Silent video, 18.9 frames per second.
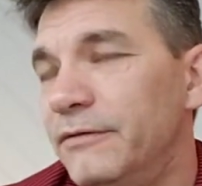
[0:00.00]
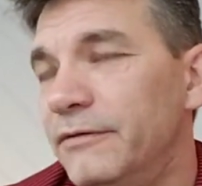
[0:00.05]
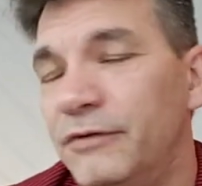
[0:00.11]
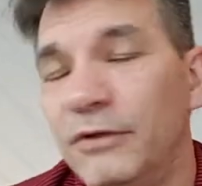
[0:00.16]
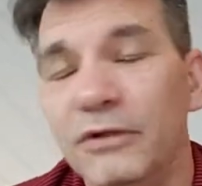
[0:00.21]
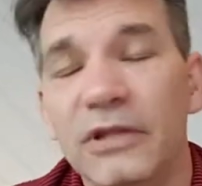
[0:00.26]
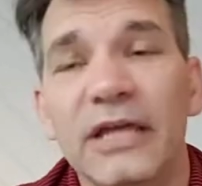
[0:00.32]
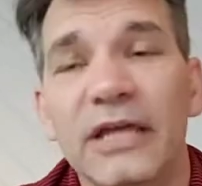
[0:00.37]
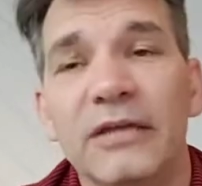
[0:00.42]

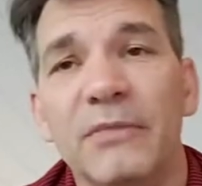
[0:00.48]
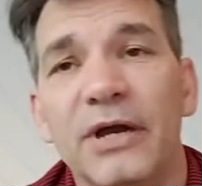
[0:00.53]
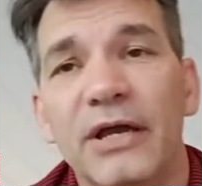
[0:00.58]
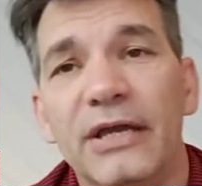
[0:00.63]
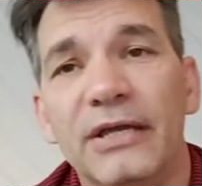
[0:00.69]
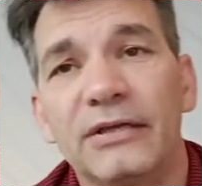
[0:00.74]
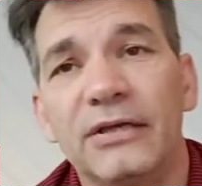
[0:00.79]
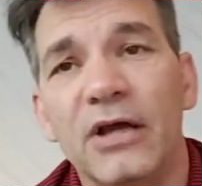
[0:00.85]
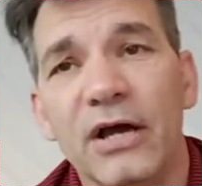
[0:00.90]
you like
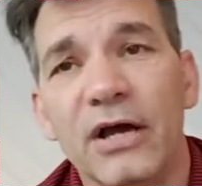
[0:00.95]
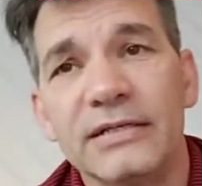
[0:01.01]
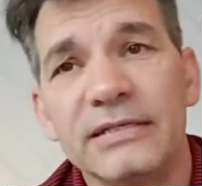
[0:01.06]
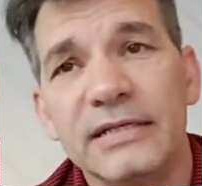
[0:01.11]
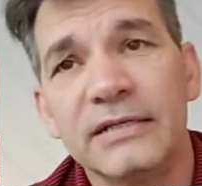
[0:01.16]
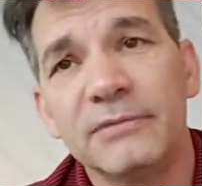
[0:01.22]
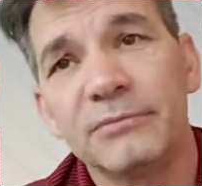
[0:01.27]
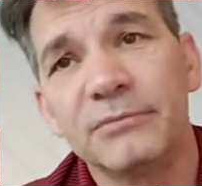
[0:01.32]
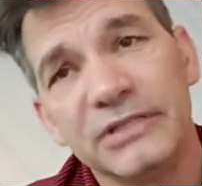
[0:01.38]
my
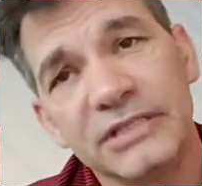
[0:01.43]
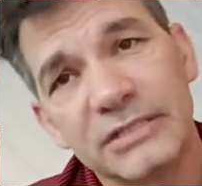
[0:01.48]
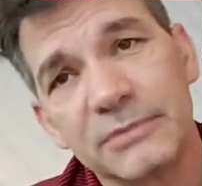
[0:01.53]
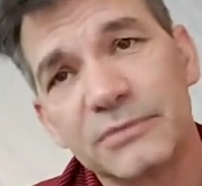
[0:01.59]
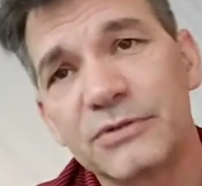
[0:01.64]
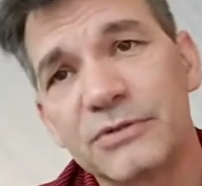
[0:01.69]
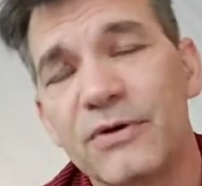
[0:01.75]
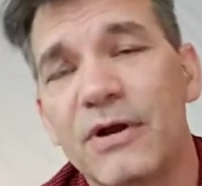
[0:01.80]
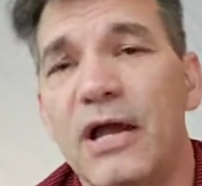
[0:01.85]
content, please
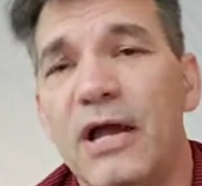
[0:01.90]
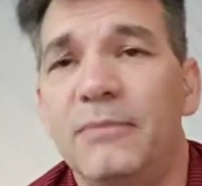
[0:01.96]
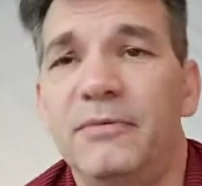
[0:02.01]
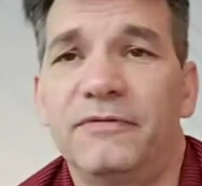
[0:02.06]
subscribe.